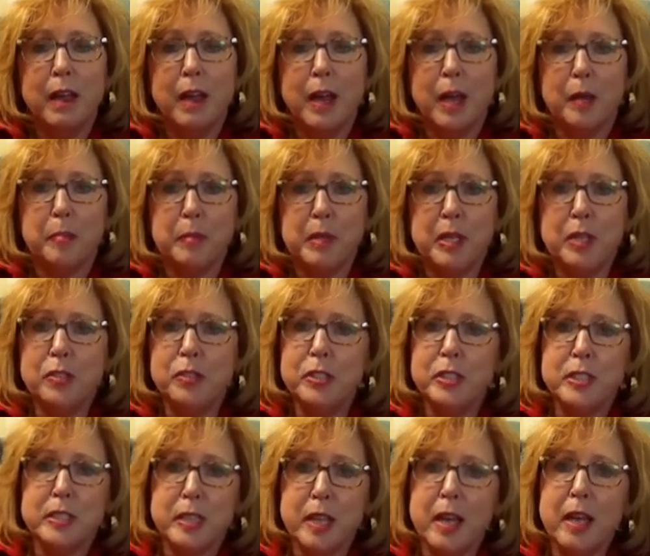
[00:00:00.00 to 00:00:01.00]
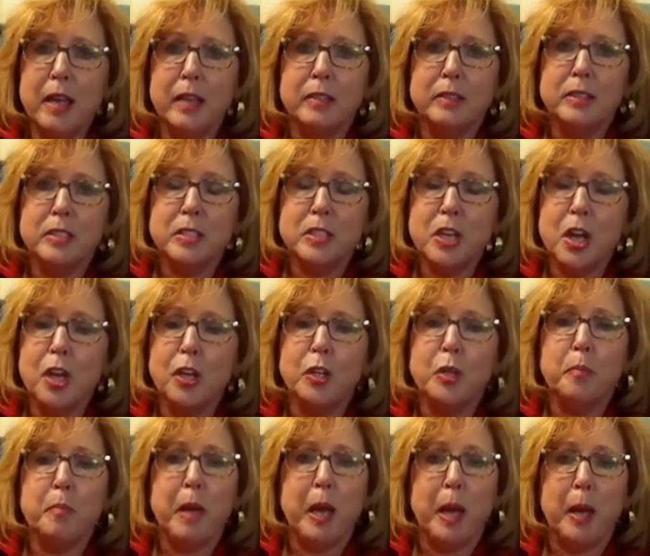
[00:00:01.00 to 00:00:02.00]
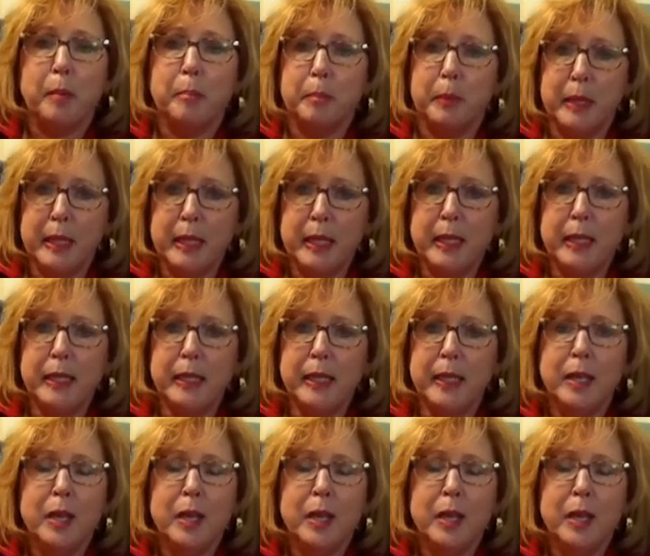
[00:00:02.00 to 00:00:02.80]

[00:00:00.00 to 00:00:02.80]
I'm here today to talk about becoming,